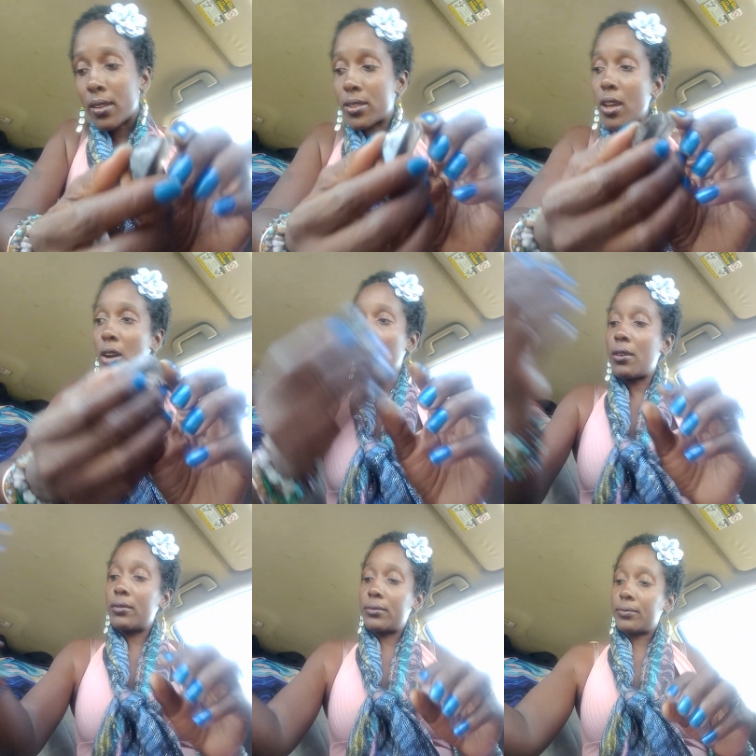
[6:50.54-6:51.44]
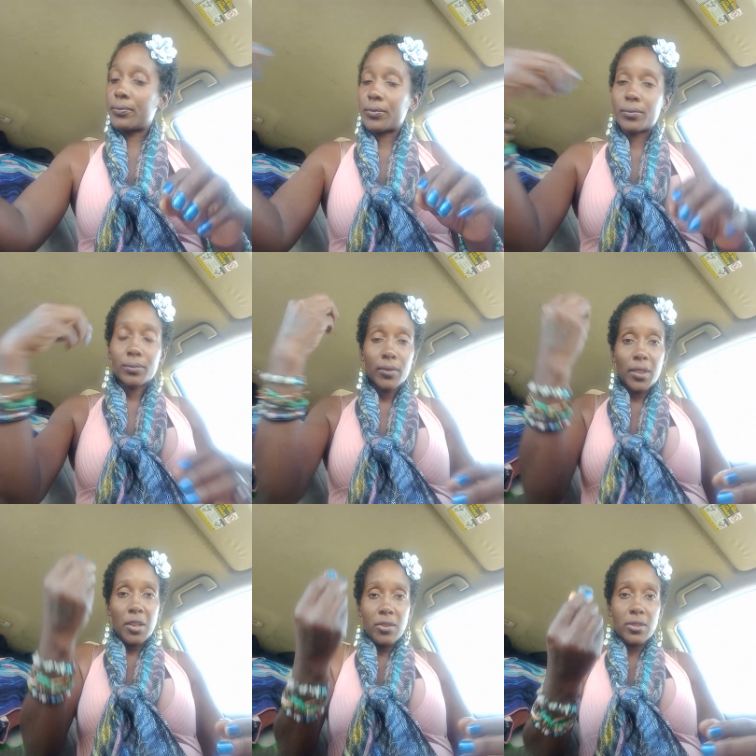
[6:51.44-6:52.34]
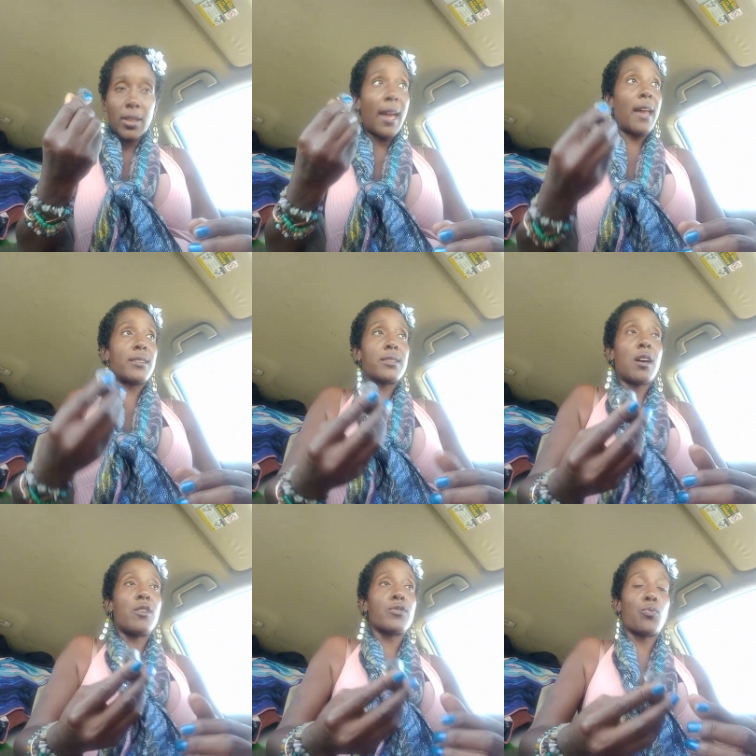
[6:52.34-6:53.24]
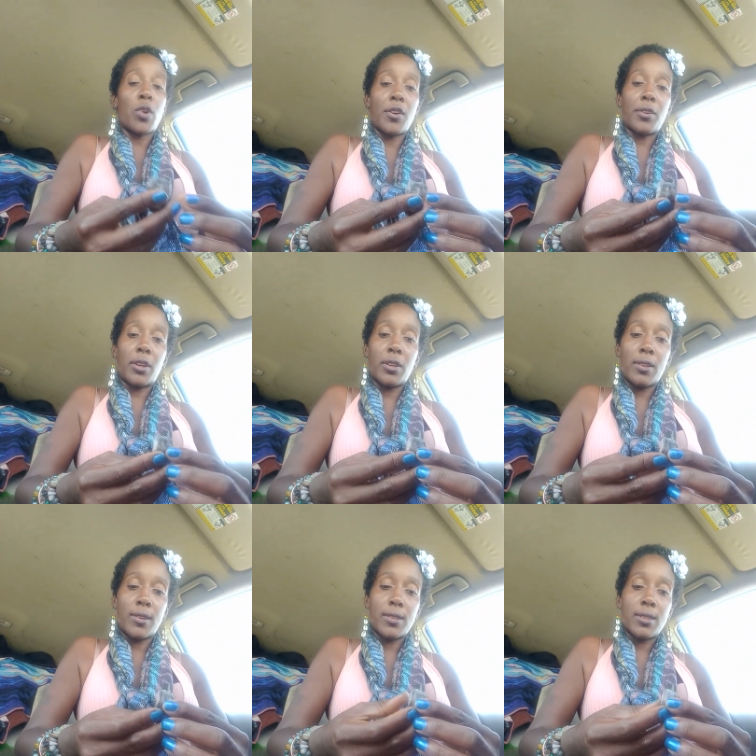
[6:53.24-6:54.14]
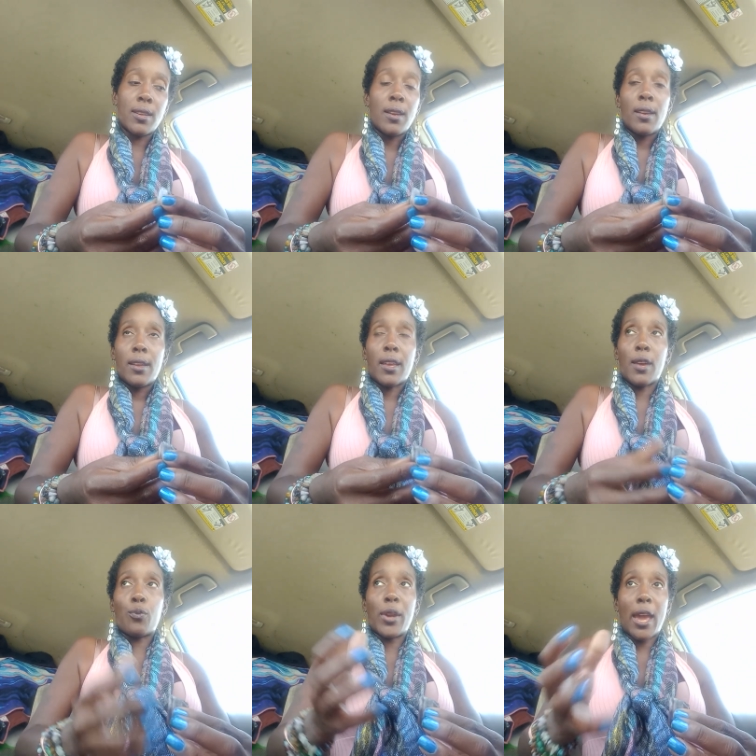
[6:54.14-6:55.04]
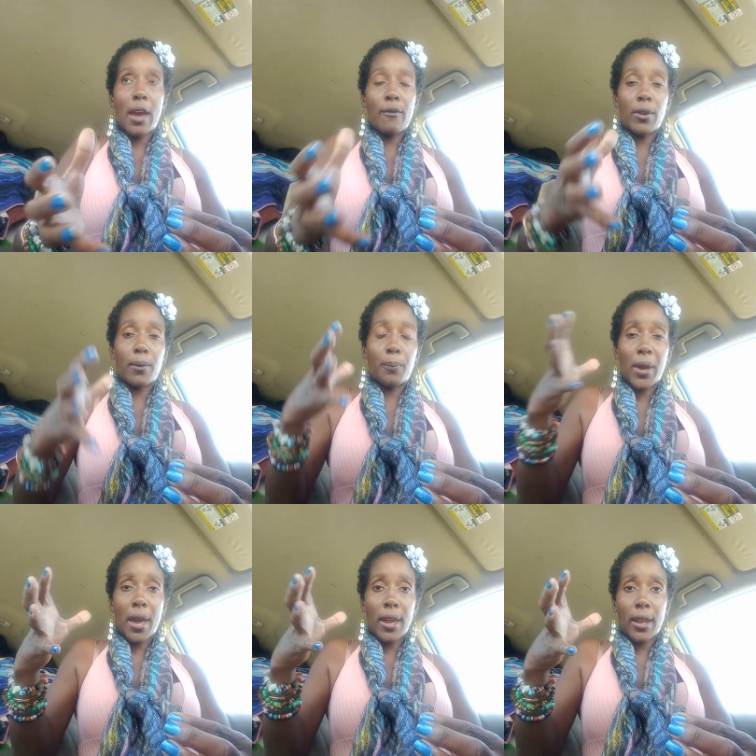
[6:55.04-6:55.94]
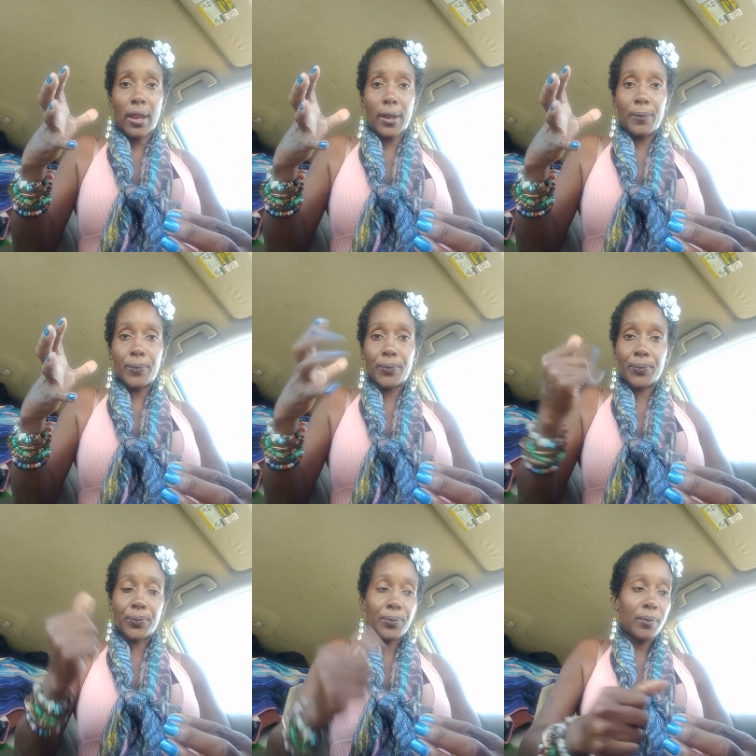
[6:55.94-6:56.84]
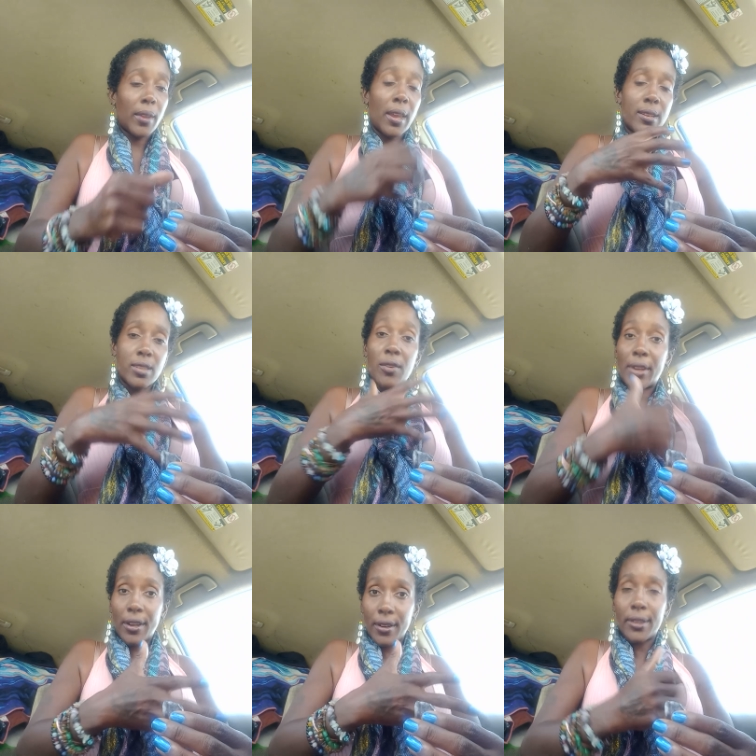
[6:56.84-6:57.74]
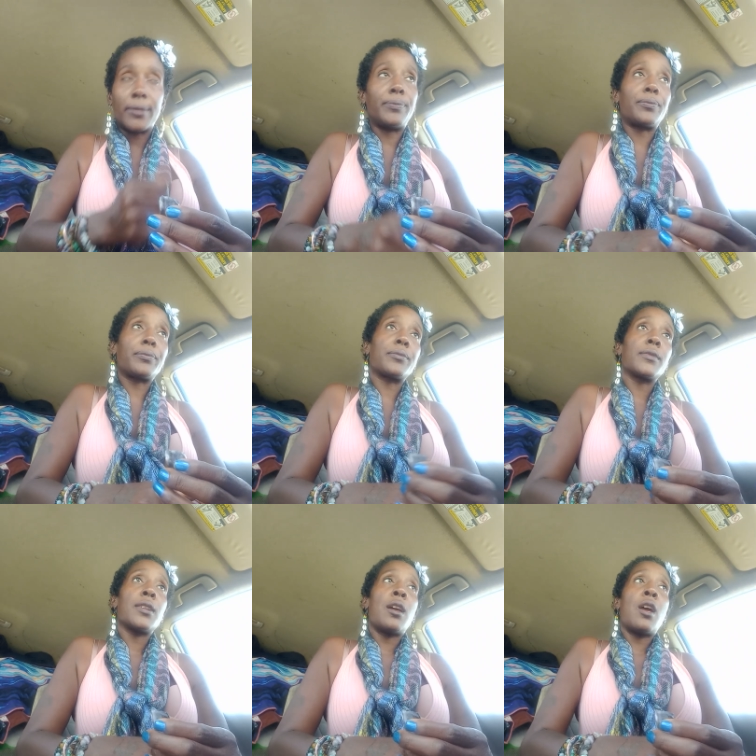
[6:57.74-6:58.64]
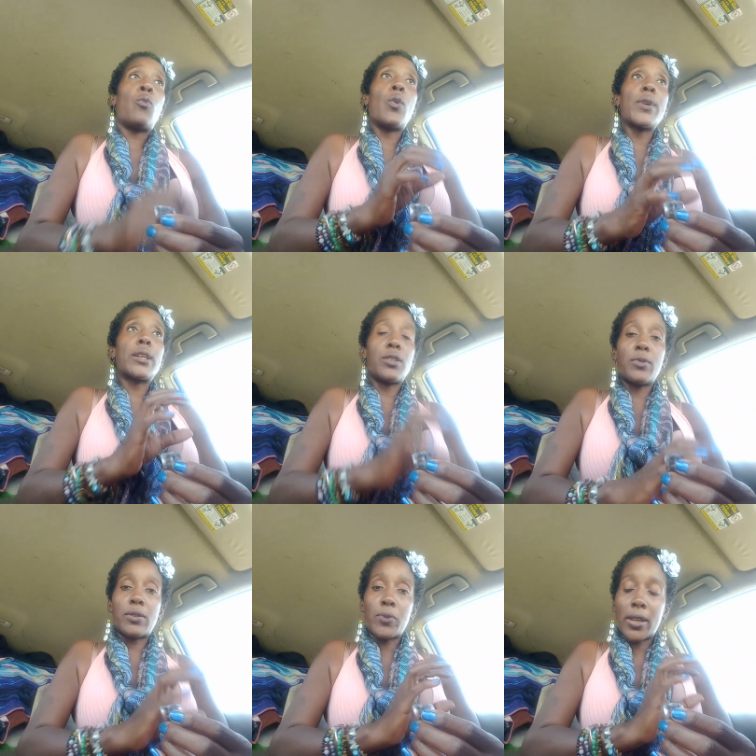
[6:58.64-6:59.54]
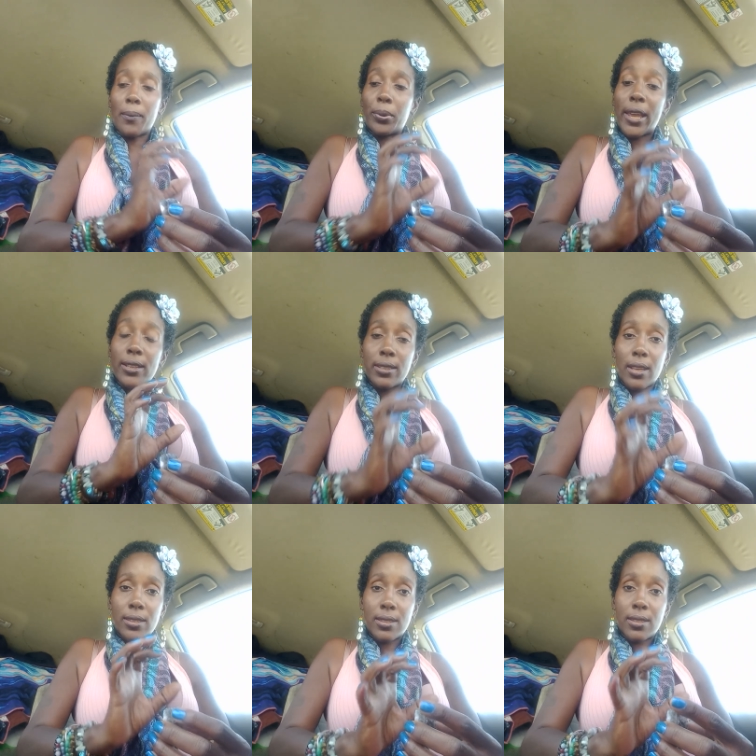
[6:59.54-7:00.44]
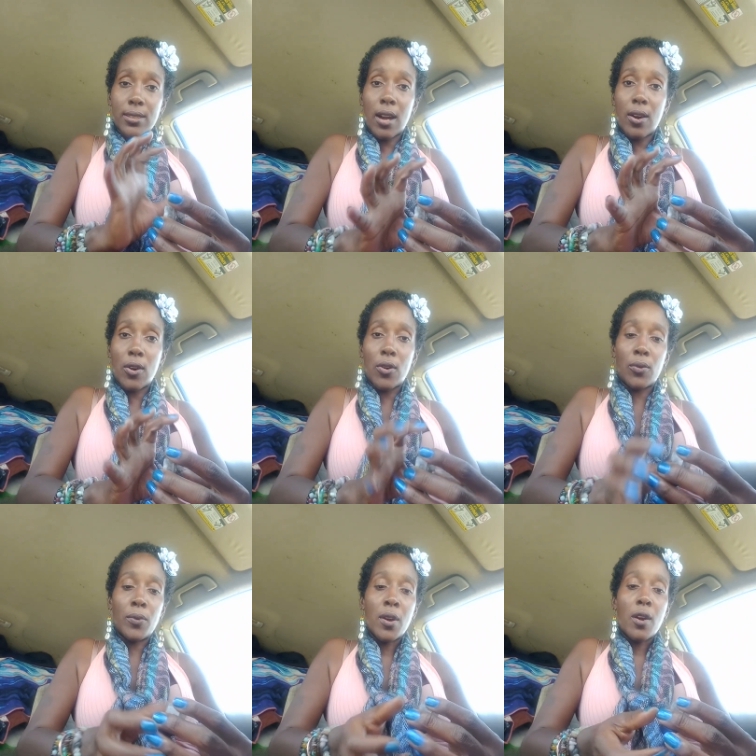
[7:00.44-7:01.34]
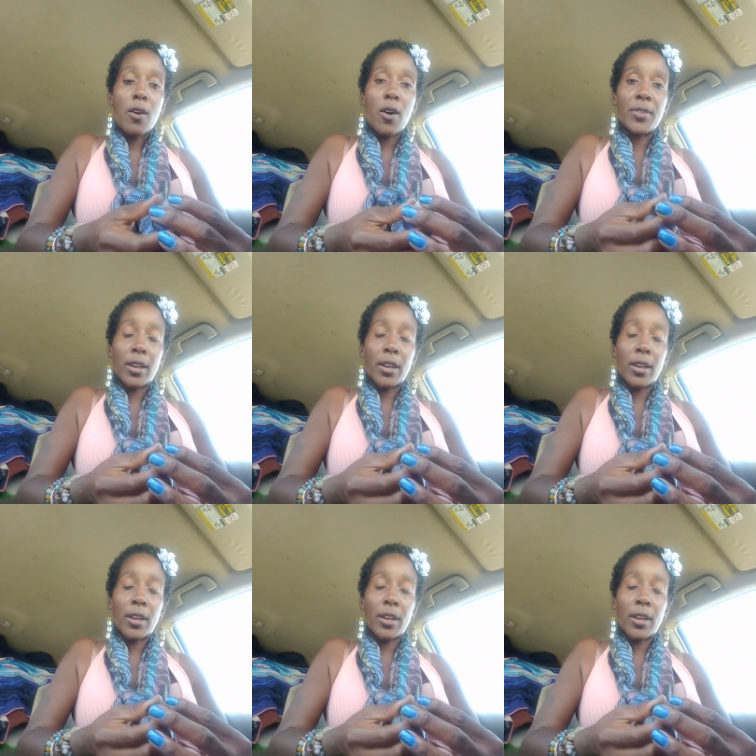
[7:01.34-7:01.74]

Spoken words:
So usually how the stones work is, if we have a pain in a certain area, what we can do is we can place that stone on